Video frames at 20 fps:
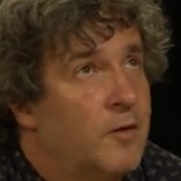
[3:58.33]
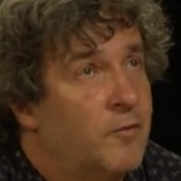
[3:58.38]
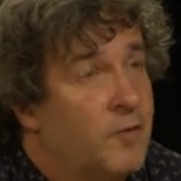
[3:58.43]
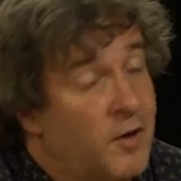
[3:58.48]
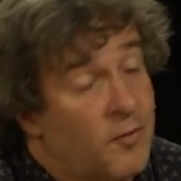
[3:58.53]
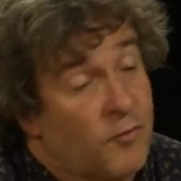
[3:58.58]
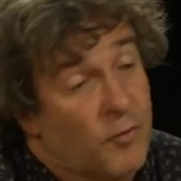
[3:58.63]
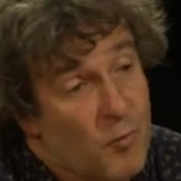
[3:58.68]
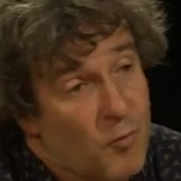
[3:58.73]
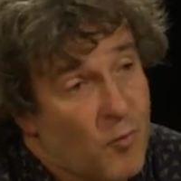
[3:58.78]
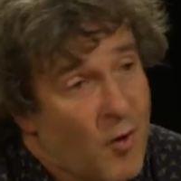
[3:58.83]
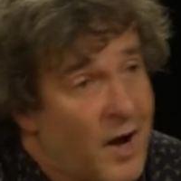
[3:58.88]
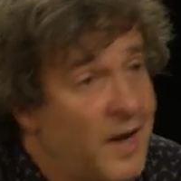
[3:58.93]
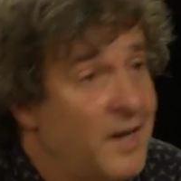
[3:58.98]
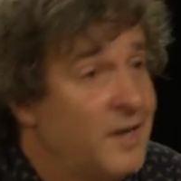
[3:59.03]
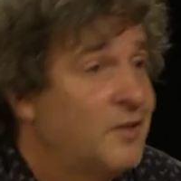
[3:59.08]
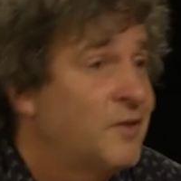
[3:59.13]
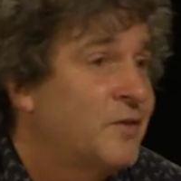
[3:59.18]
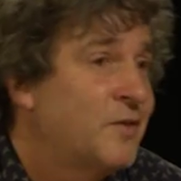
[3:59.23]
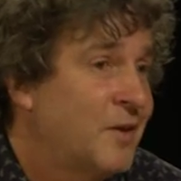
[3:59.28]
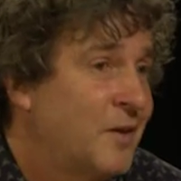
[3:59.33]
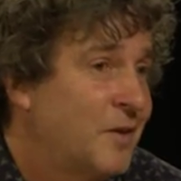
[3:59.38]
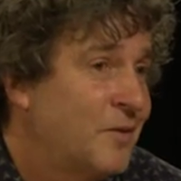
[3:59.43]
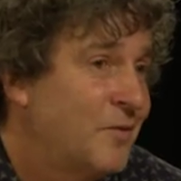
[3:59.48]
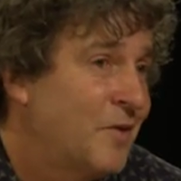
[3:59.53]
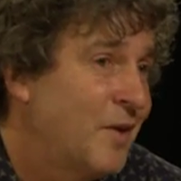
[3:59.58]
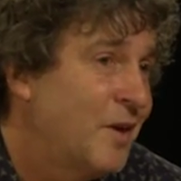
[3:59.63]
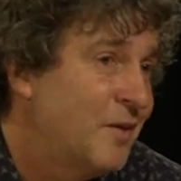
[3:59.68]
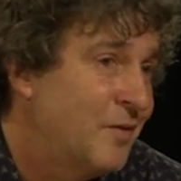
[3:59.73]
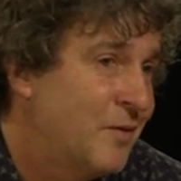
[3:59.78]
different ways
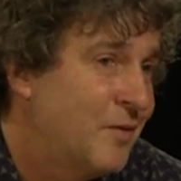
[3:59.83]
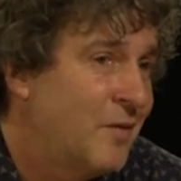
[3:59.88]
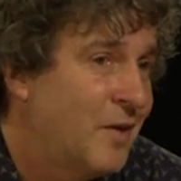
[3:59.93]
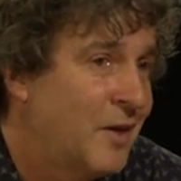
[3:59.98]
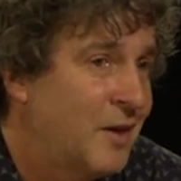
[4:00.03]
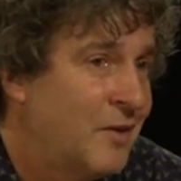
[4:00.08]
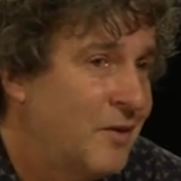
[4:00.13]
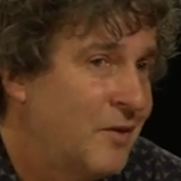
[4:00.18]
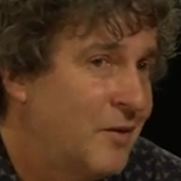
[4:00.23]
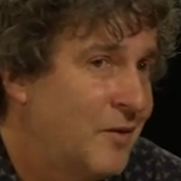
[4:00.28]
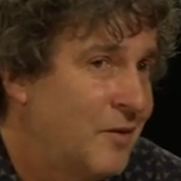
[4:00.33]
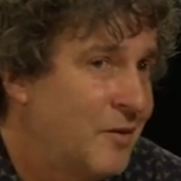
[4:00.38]
that